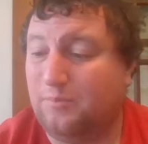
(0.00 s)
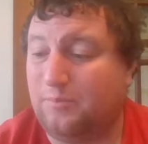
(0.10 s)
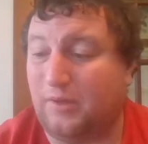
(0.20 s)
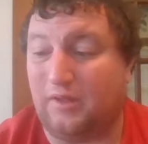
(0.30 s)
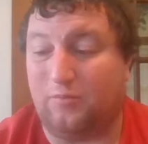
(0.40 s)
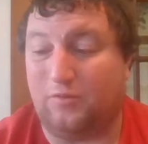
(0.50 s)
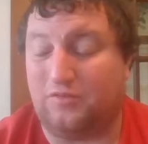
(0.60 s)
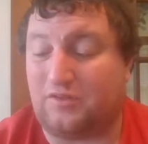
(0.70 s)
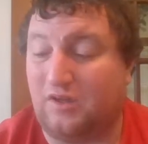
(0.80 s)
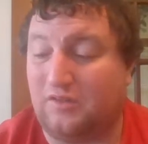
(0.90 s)
but
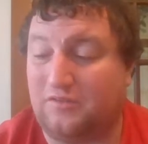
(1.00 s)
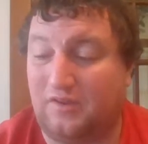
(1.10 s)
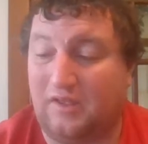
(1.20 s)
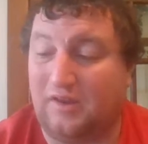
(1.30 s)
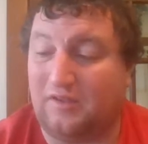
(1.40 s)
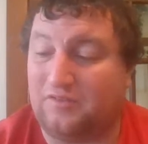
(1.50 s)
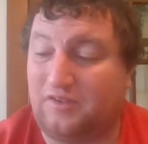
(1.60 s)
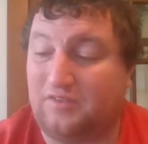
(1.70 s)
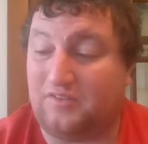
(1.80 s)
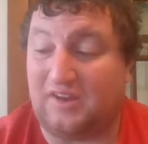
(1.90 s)
Wisconsin hit a
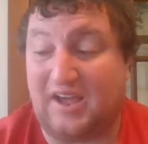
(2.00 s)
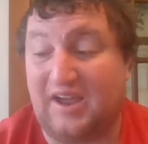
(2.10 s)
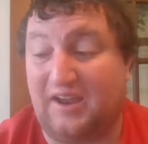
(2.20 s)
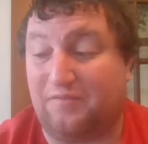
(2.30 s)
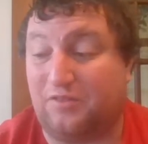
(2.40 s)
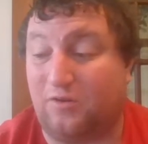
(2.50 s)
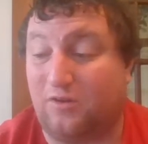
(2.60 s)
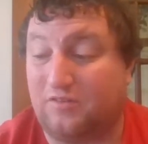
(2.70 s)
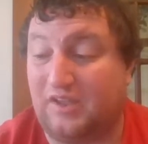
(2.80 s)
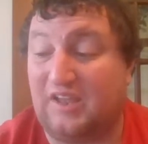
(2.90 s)
season high of
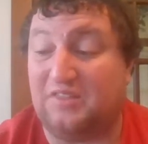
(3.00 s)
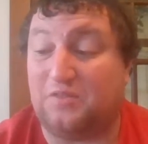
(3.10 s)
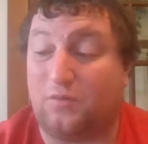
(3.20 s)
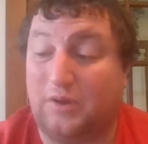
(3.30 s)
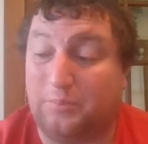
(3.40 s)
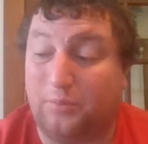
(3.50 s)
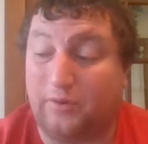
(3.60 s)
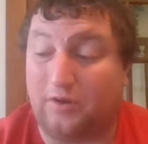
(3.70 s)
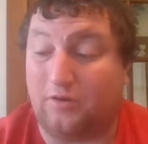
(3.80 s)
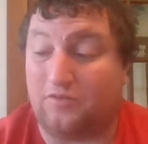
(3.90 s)
13
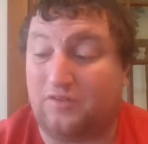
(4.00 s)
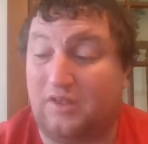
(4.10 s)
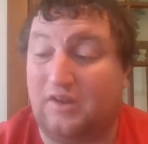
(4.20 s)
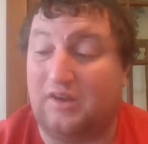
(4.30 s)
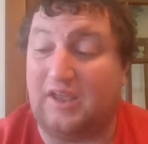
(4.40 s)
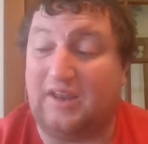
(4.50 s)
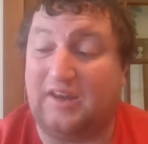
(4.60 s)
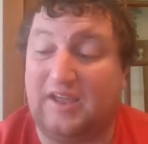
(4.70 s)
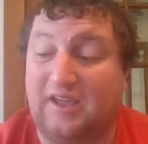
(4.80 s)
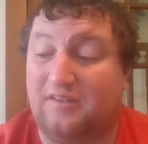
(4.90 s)
3-pointers in an
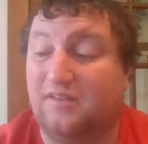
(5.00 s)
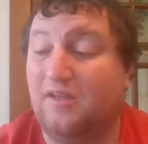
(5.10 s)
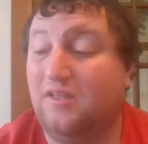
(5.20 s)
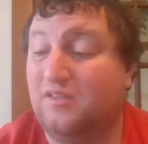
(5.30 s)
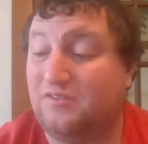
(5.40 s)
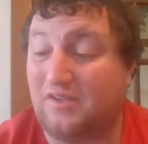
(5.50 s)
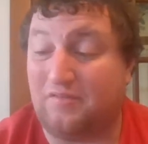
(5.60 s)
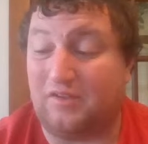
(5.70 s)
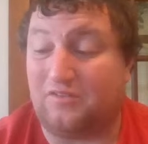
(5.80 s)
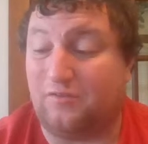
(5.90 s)

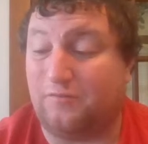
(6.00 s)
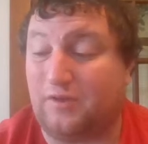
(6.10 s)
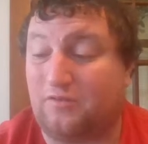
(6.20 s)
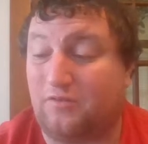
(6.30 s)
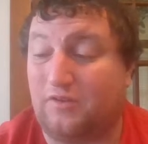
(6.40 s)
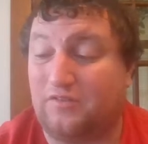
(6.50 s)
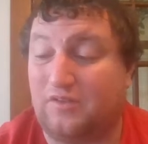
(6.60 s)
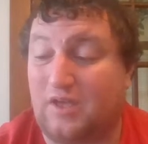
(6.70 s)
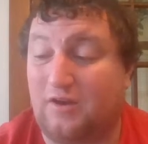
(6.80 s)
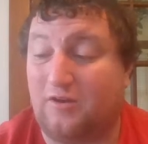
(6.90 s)
88-72 victory
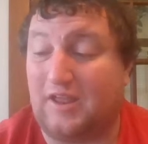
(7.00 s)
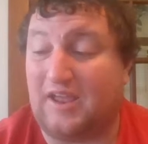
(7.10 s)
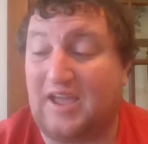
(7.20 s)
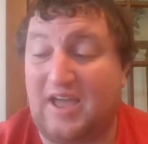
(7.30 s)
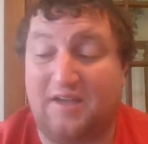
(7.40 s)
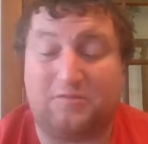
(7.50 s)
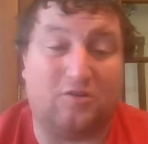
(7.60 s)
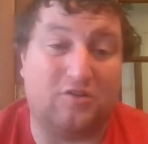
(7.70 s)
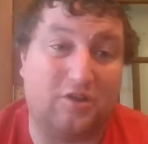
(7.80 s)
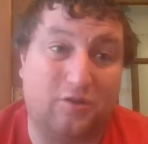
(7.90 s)
Saturday
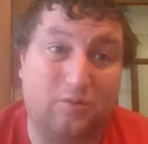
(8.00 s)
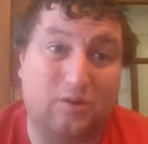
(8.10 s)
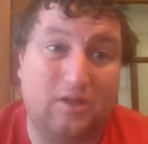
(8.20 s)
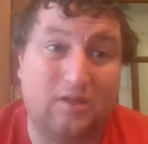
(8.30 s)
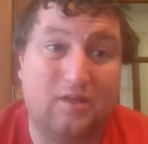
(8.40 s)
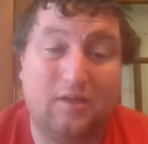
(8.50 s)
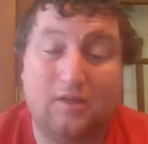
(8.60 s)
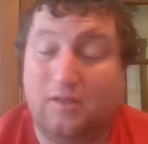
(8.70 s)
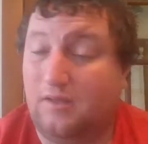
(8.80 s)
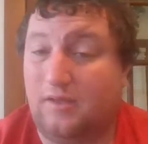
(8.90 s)
afternoon
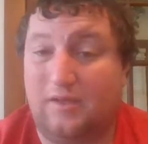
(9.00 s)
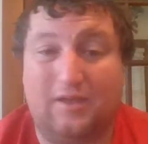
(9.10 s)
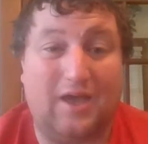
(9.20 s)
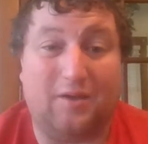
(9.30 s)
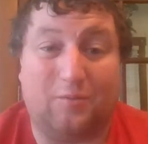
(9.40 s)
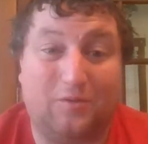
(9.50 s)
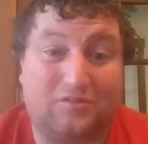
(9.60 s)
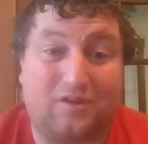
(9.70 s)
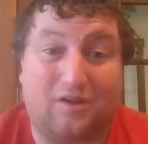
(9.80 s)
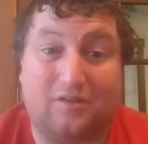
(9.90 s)
at
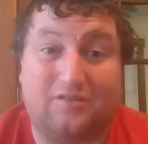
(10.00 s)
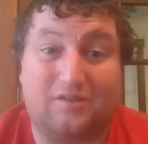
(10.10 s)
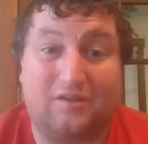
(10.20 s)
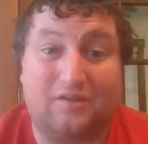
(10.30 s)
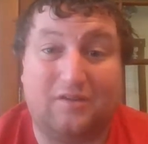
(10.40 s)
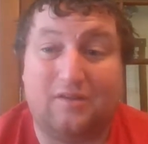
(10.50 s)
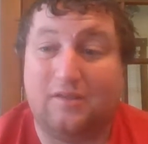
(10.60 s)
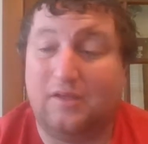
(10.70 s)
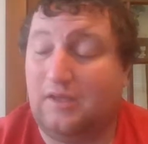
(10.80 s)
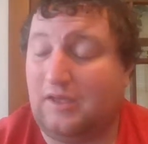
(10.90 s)
Wisconsin.
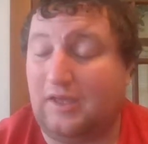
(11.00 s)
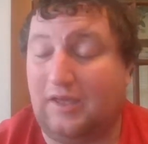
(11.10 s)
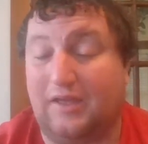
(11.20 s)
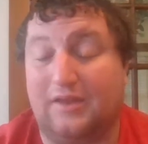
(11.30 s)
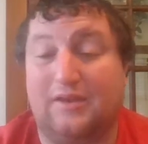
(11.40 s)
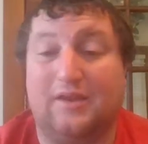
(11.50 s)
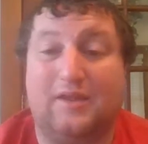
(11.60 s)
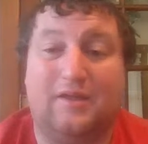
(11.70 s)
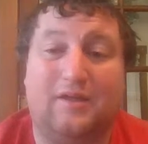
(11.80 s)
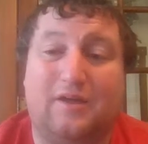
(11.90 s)
And
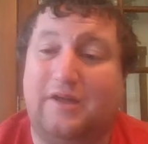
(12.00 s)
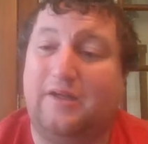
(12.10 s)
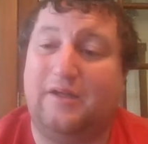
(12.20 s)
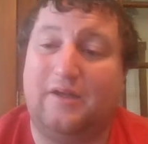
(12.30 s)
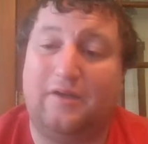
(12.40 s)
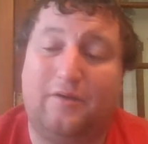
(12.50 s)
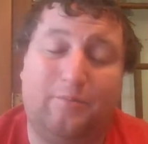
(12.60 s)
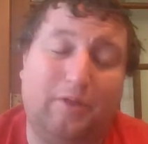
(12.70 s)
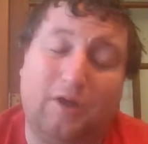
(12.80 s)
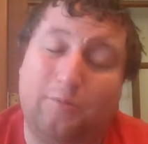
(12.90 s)

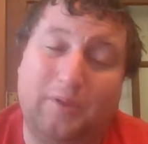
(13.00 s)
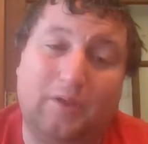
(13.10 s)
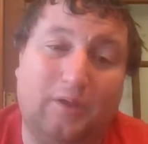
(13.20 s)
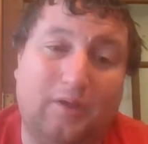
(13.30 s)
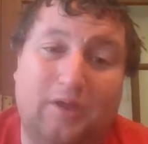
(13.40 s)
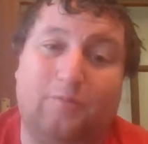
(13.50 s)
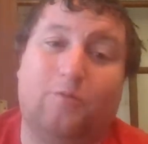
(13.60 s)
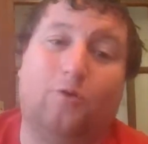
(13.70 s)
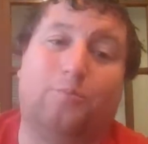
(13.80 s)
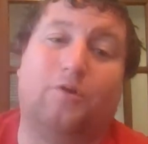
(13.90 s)
I'll be
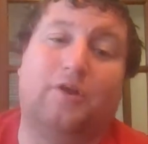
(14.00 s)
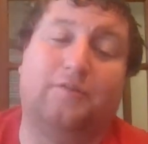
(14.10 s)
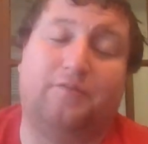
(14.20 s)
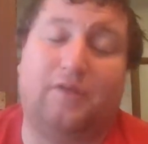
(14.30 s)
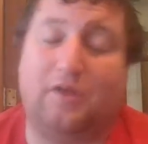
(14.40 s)
real brief.